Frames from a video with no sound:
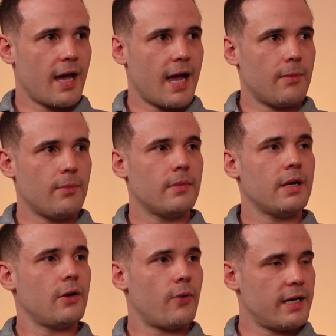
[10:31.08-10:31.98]
game
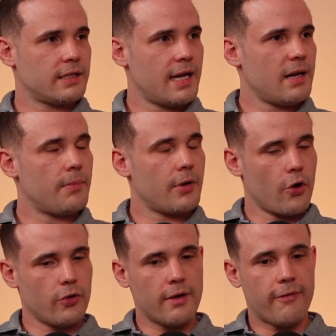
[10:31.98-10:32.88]
in Queensland, but
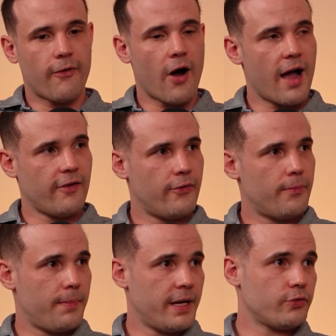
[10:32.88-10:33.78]
only 5
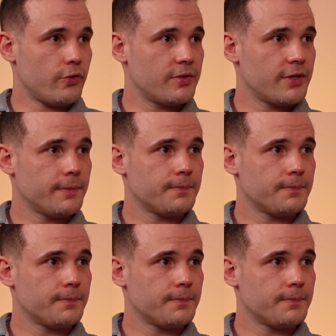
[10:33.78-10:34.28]
bedrooms.